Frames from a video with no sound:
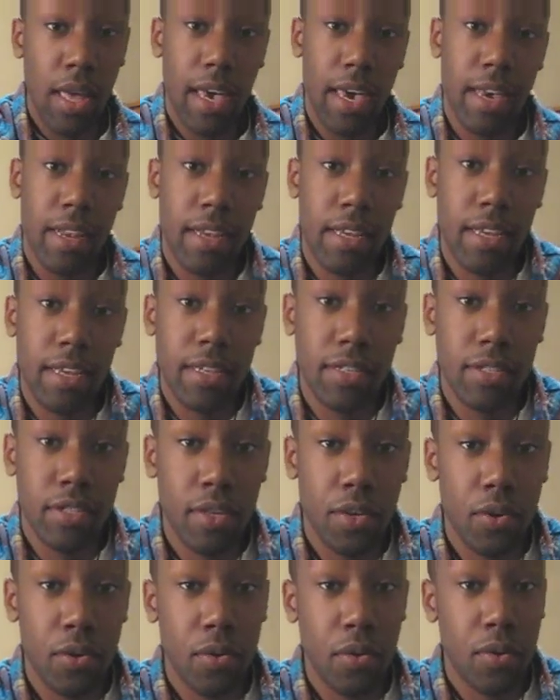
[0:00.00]
And
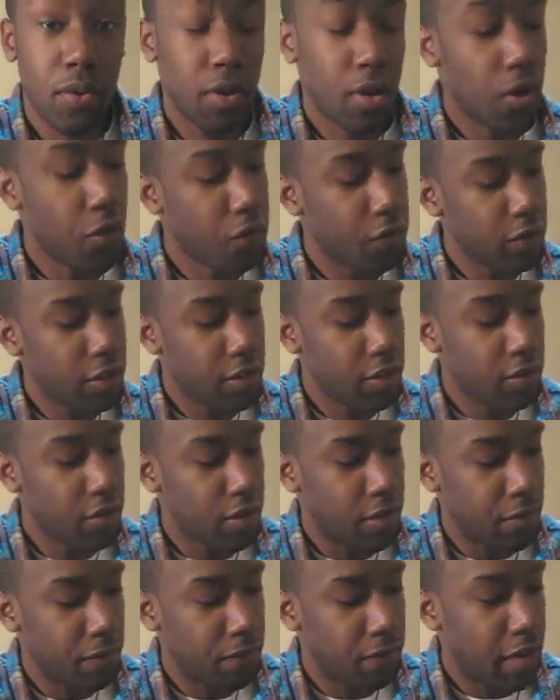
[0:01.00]
so hopefully you
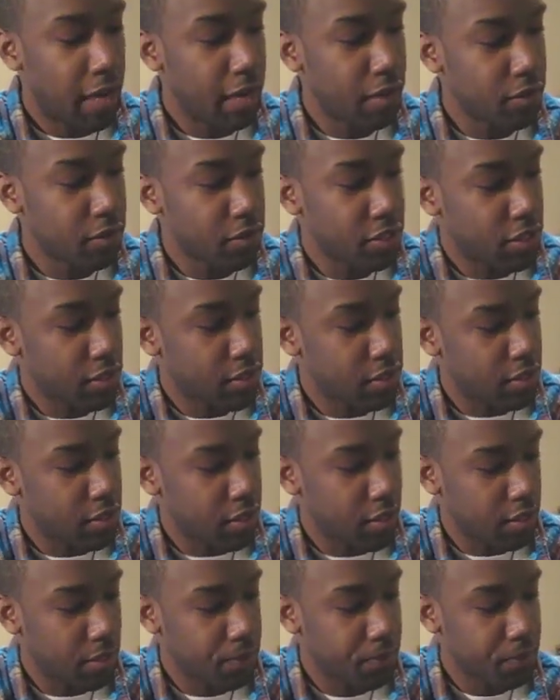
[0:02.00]
can follow just
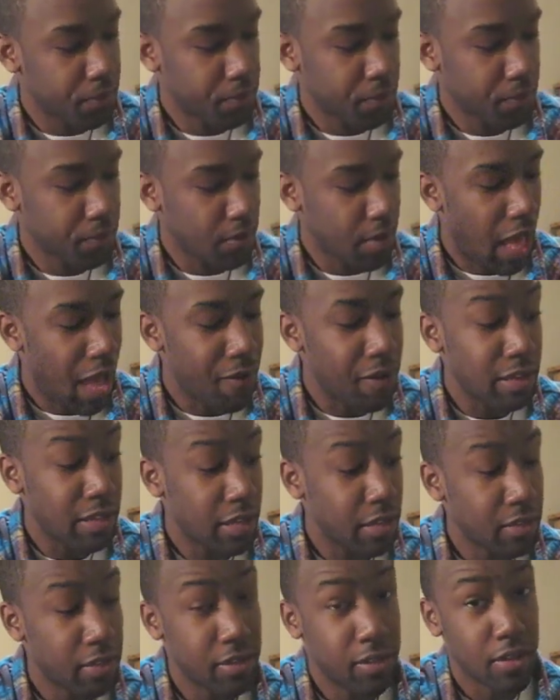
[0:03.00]
how I
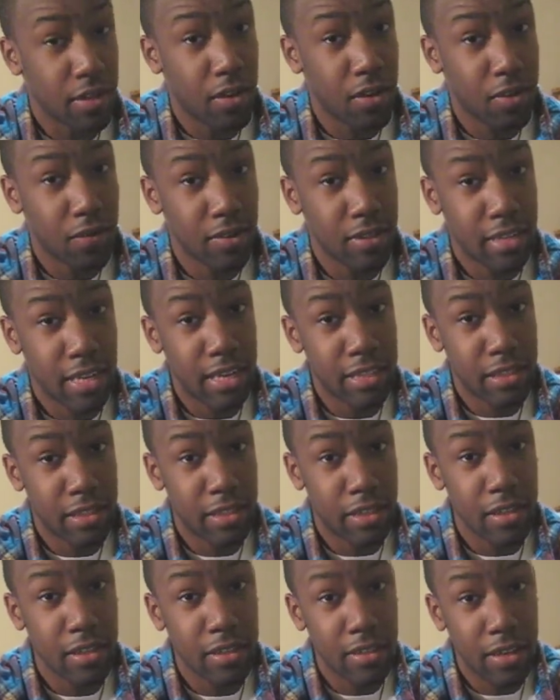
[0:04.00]
learned the song was I
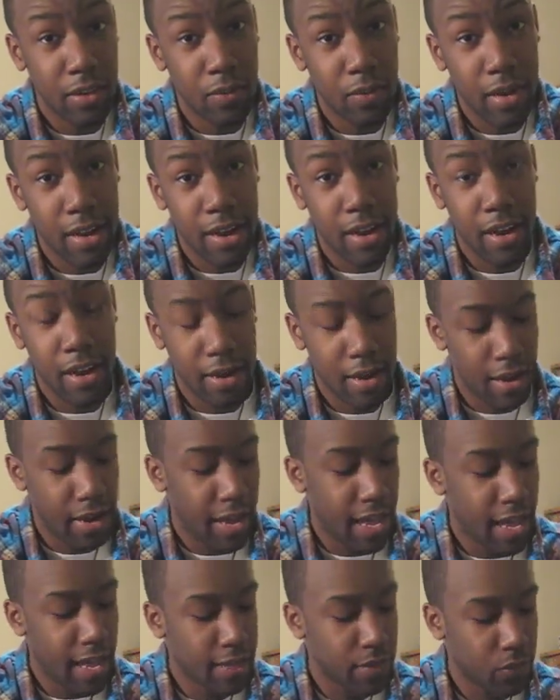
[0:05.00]
just looked at where her
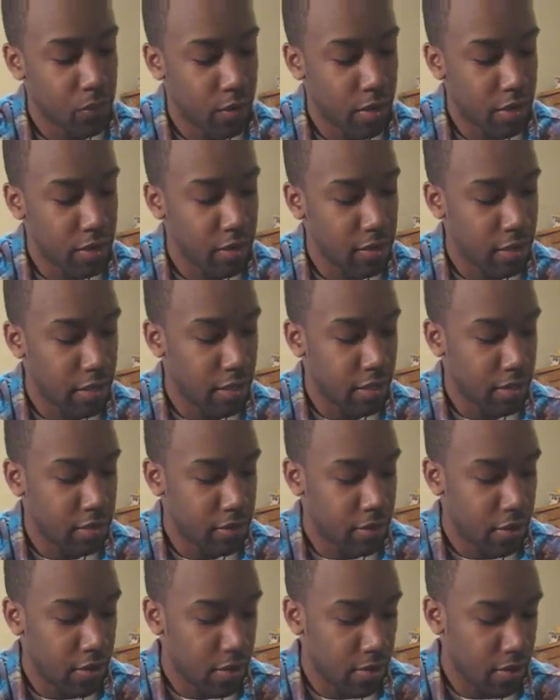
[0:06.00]
hands were during the
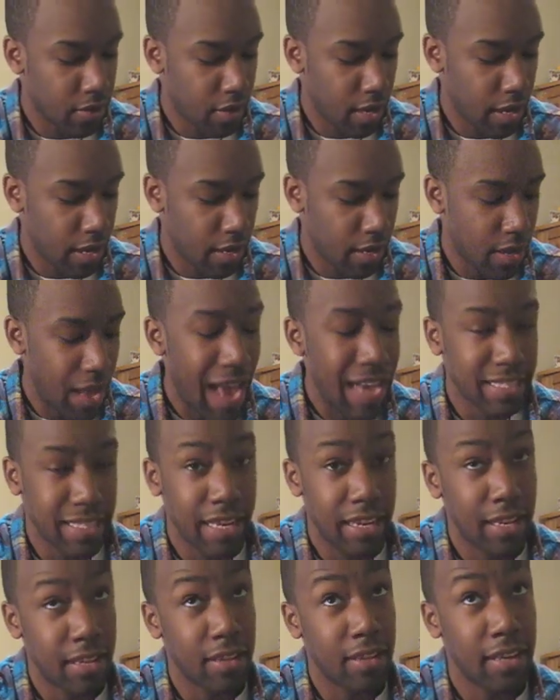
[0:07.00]
song, and actually
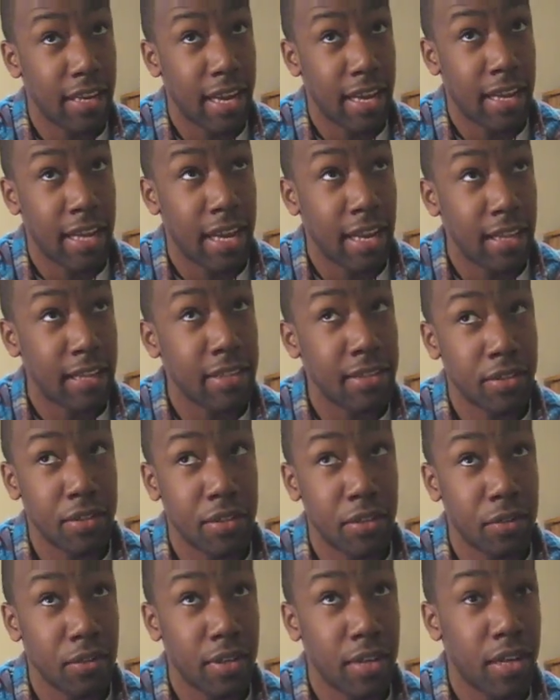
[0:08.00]
I didn't look at it, I listened
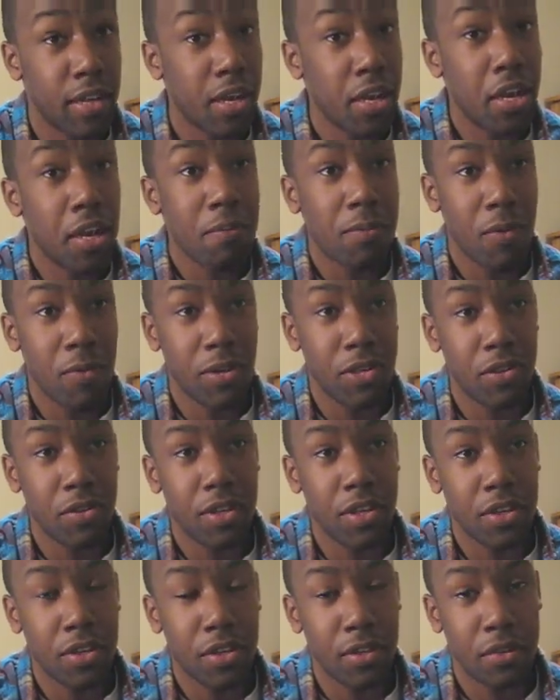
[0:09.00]
to it. But what you
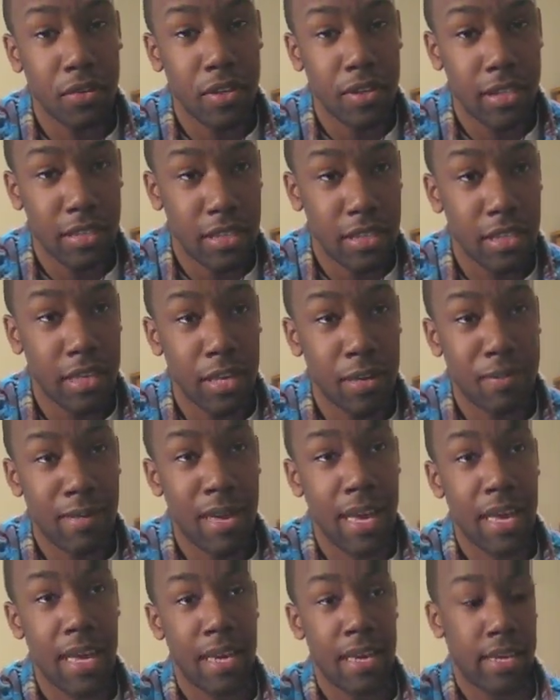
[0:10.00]
can do is just look at
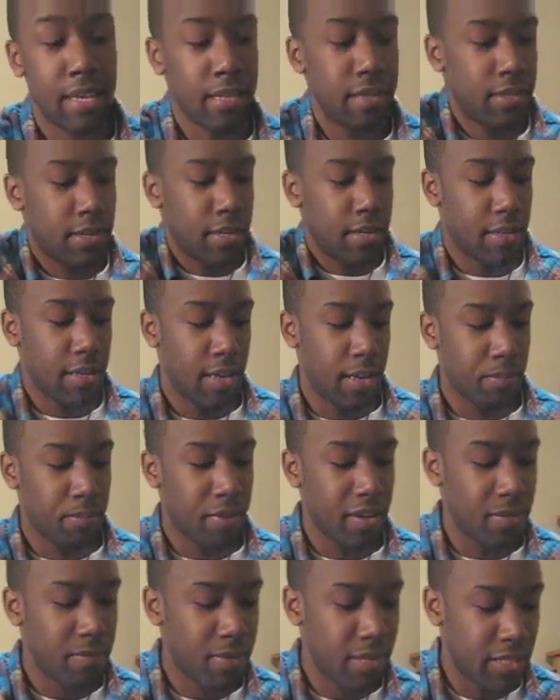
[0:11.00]
my hands and
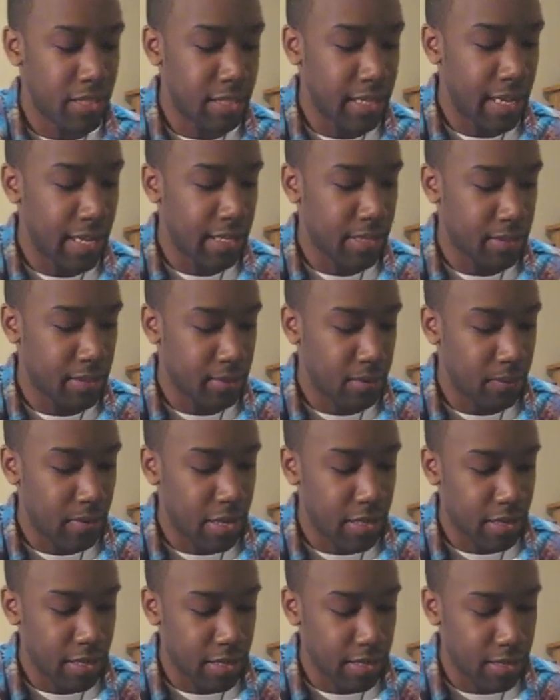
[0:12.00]
pretty much guess
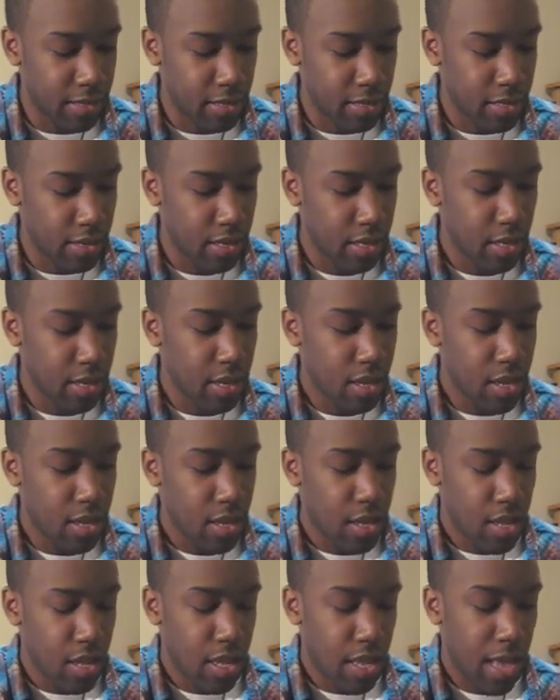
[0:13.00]
whether it's
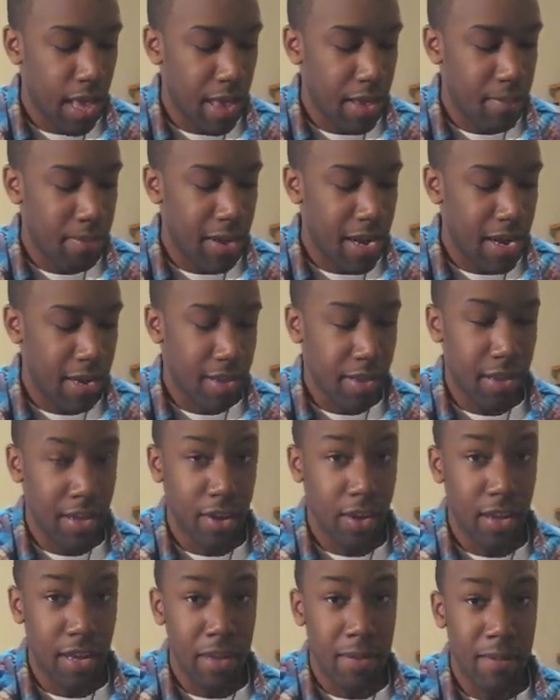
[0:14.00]
a minor
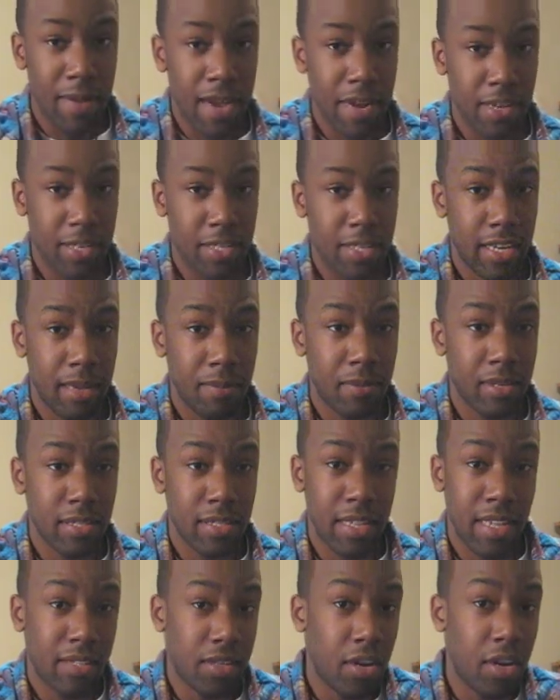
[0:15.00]
or E minor shape,
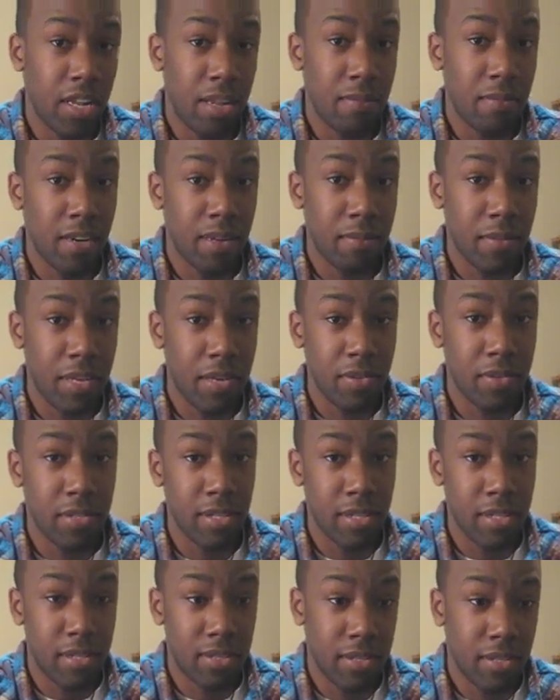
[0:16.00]
because that's all I'm going to be
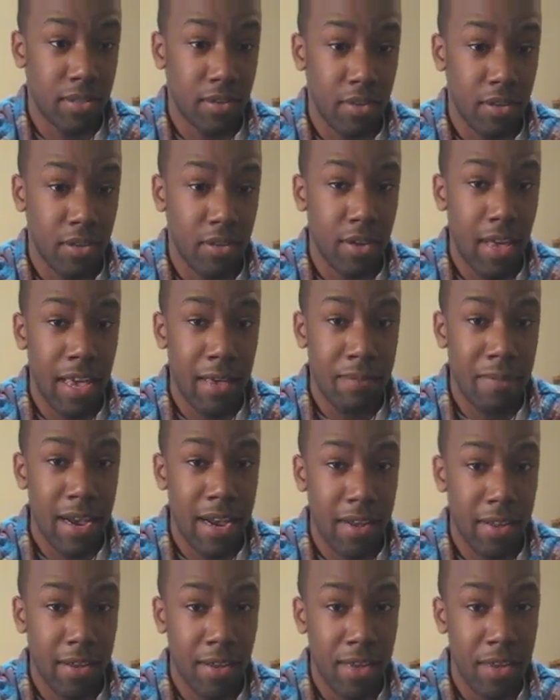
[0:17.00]
using is A
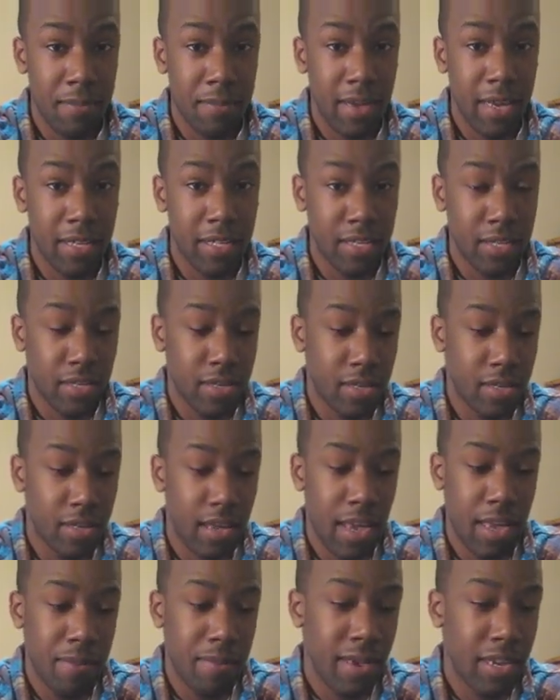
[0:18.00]
minor, E major,
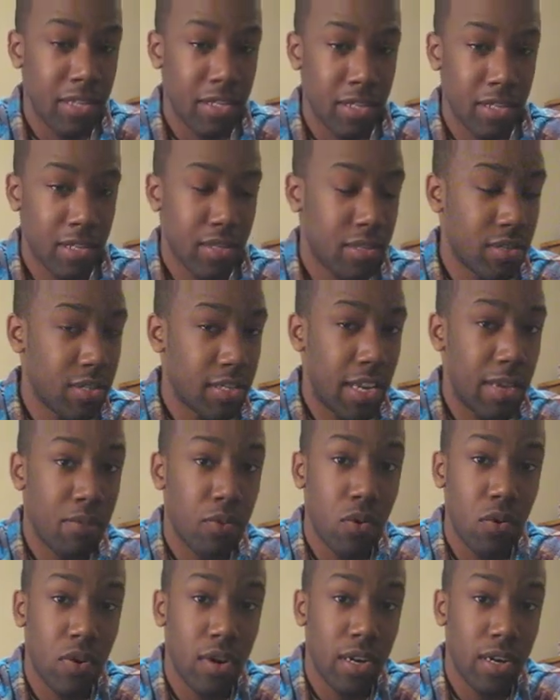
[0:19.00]
A major shape
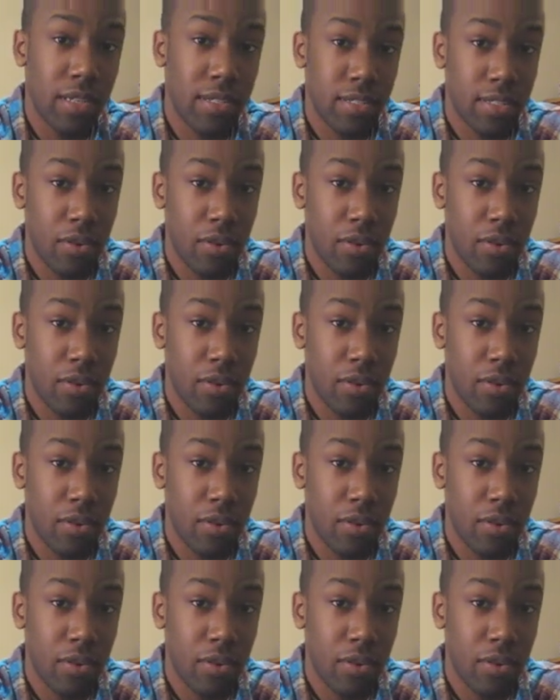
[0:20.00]
chords.